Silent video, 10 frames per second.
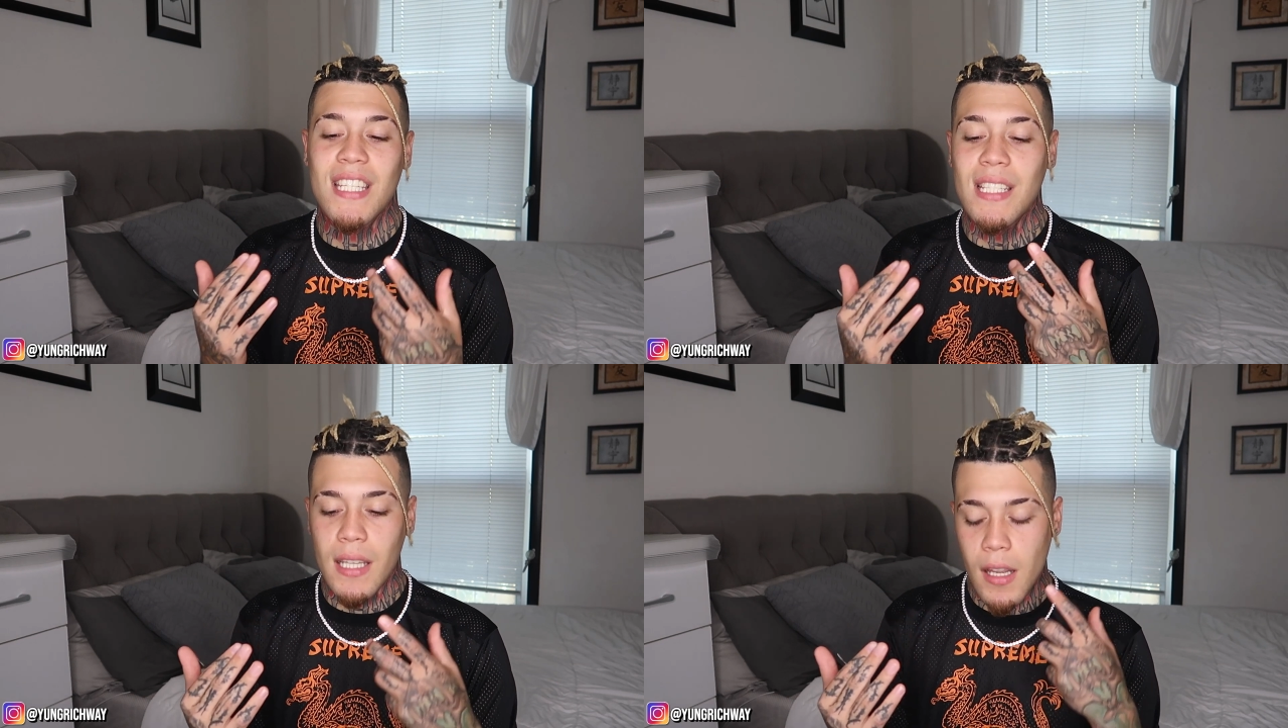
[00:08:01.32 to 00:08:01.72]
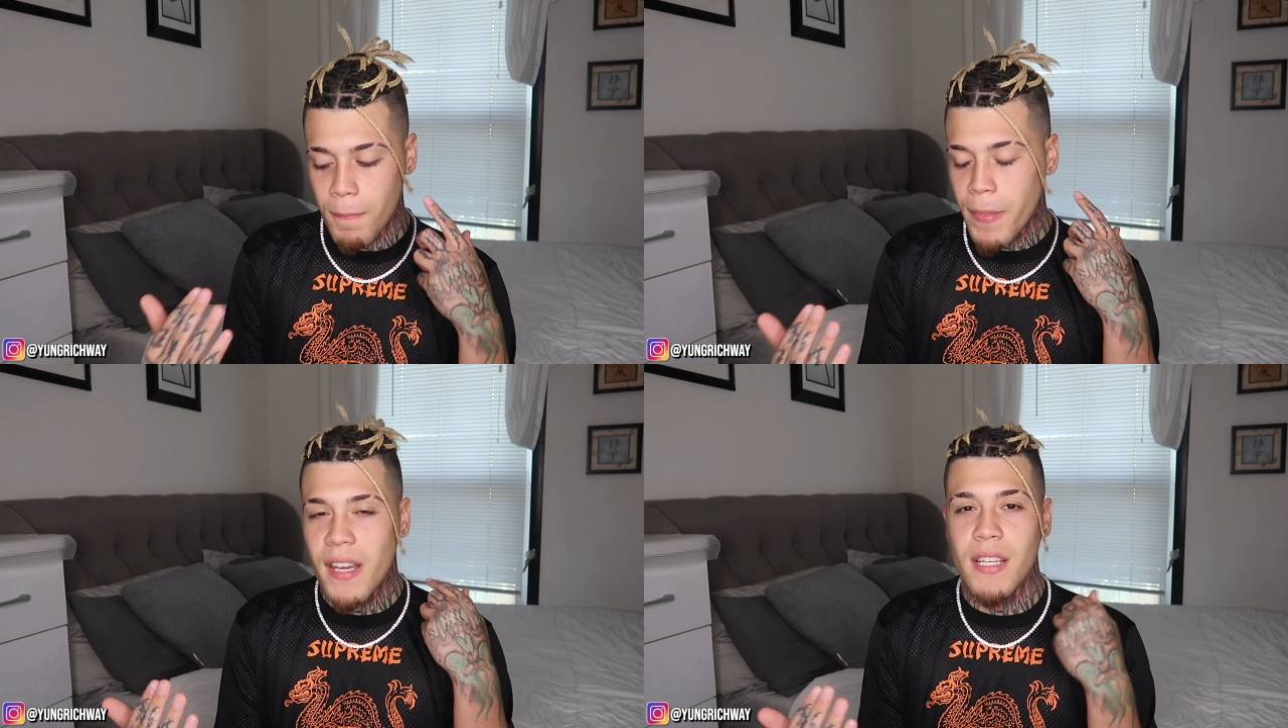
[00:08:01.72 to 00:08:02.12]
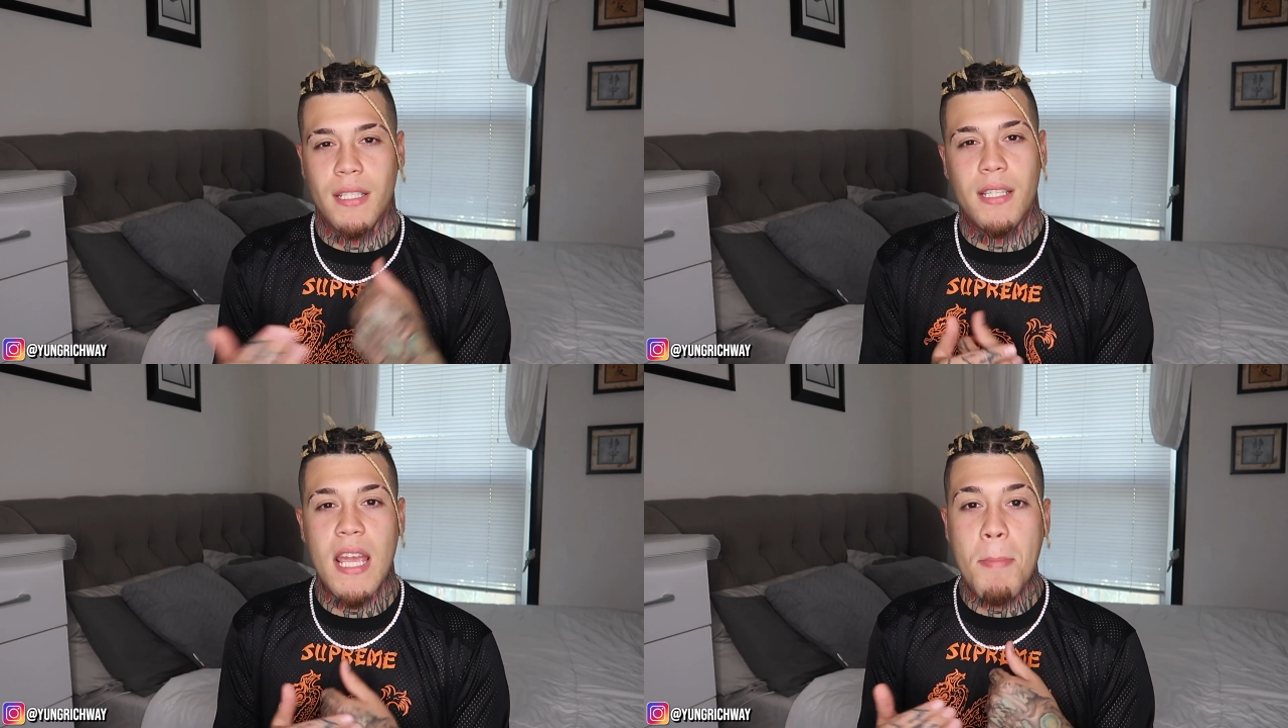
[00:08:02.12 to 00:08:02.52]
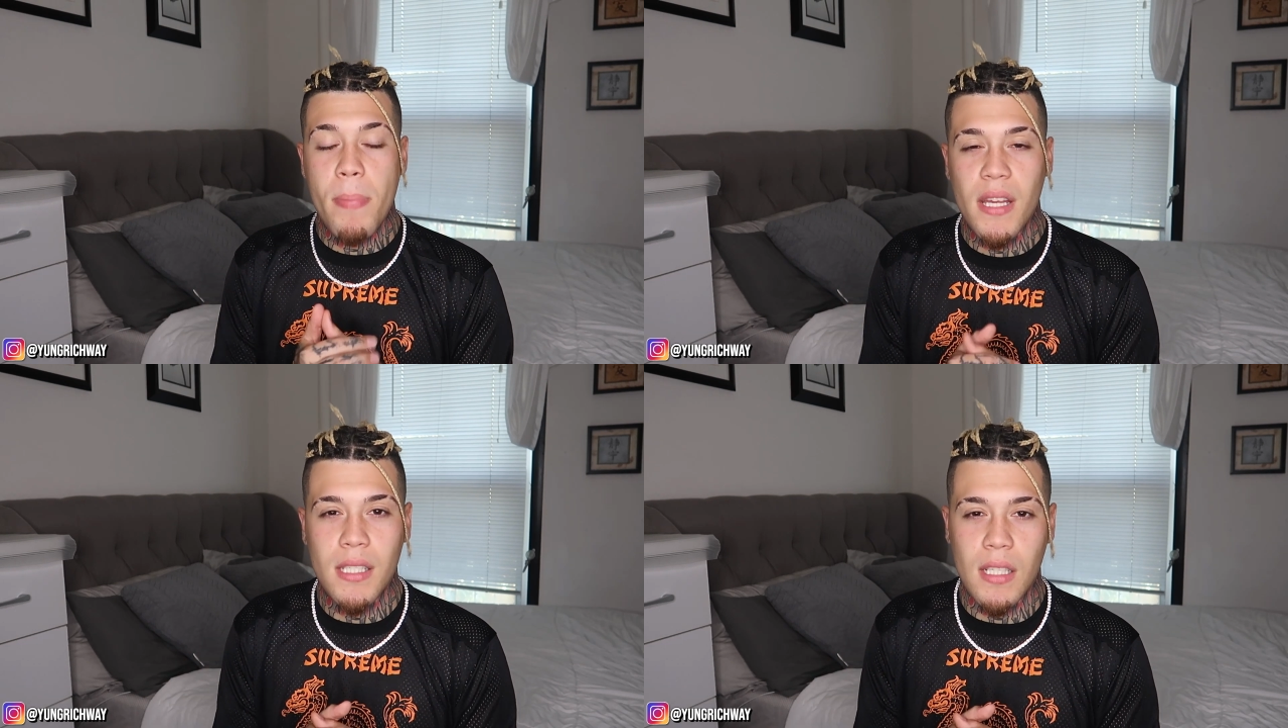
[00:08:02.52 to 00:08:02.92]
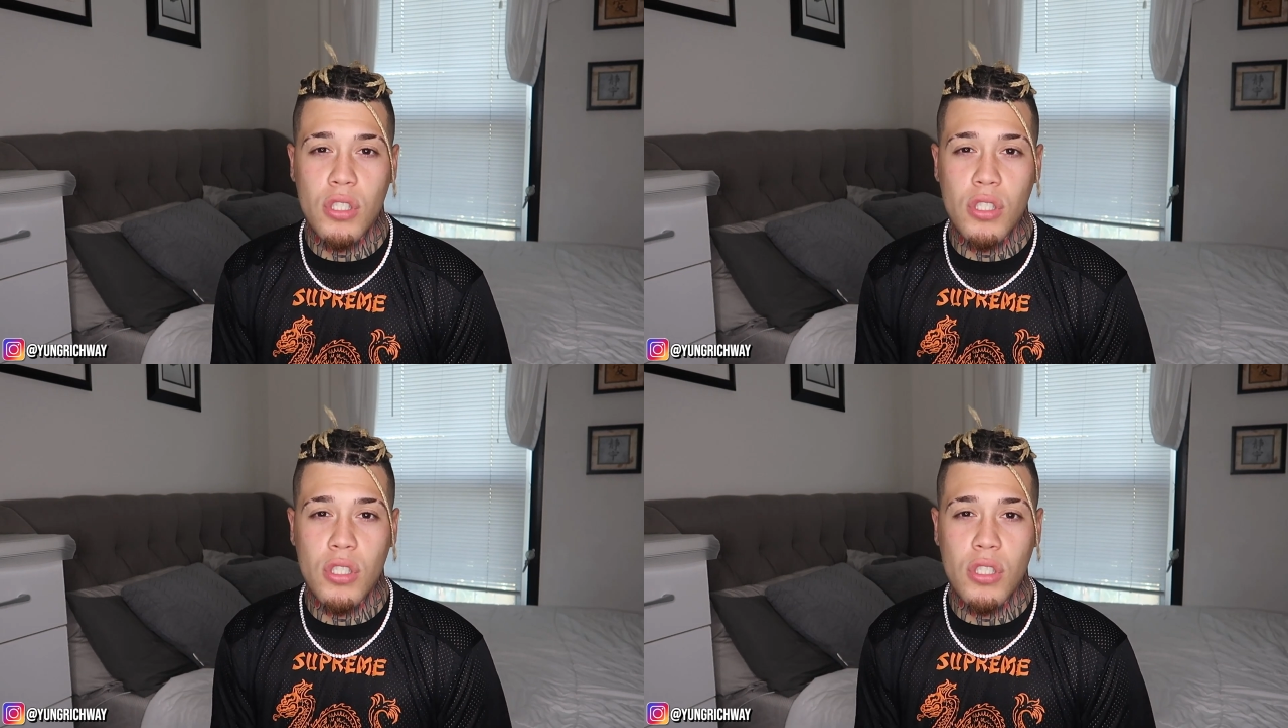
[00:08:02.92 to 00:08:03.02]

key thing, stay busy.